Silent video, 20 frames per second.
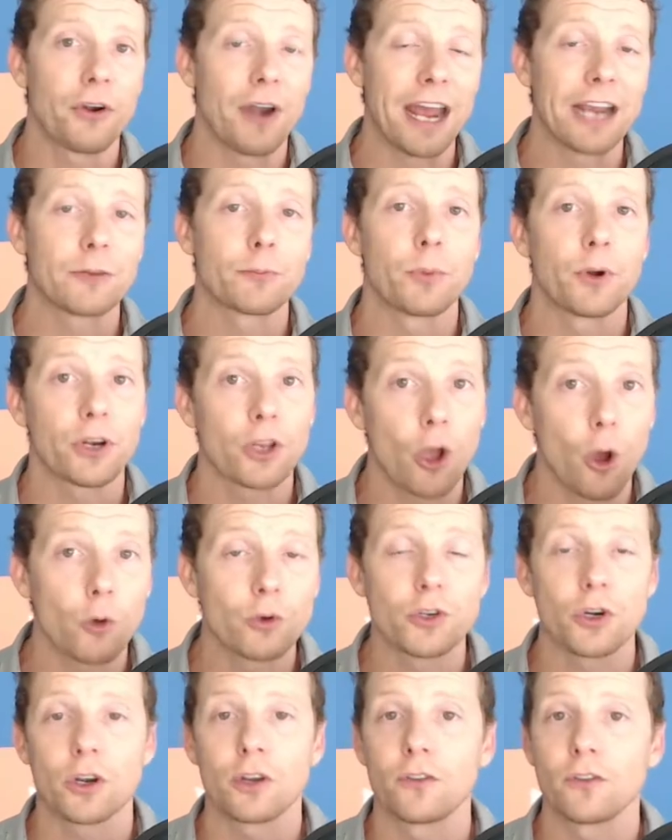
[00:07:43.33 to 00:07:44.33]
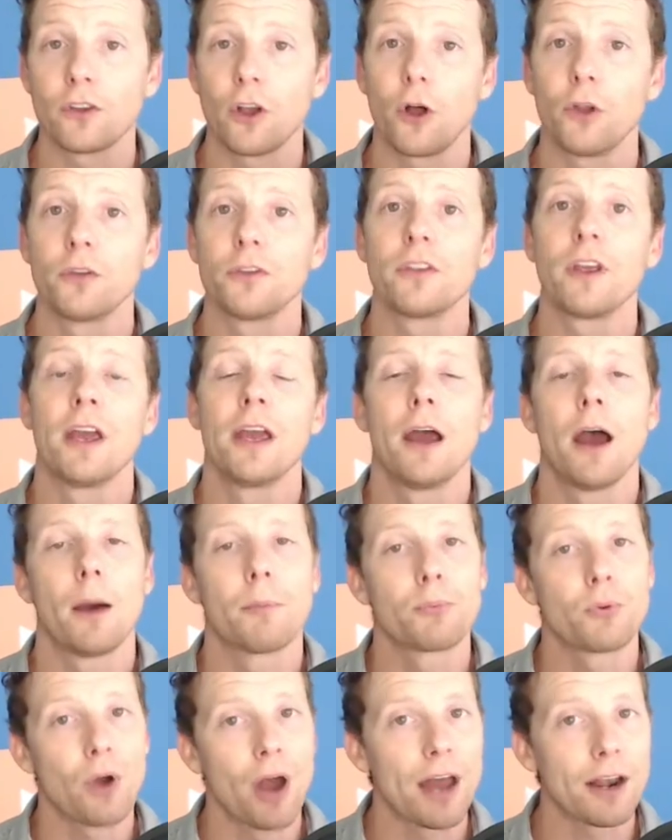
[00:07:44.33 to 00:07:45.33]
expert, coach, or consultant, a
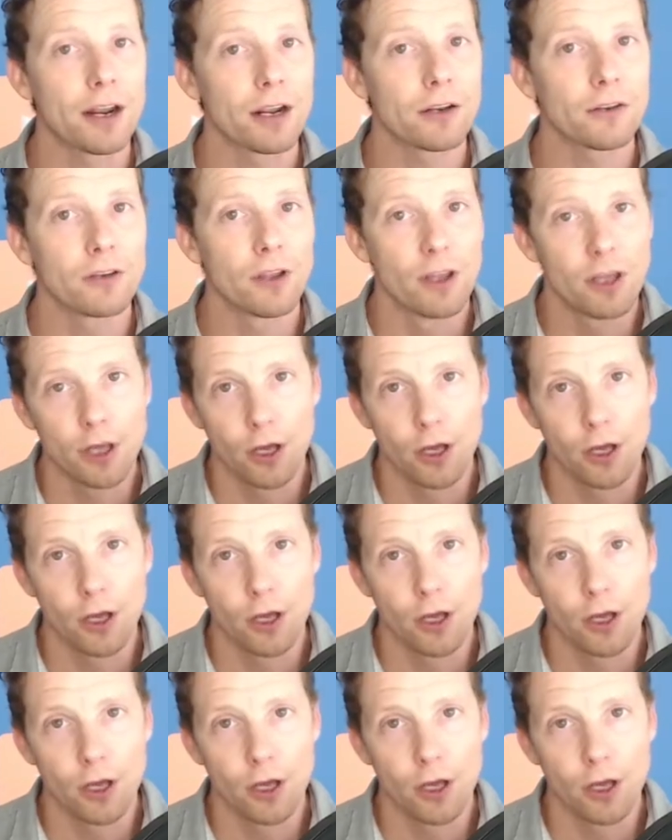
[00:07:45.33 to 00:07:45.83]
product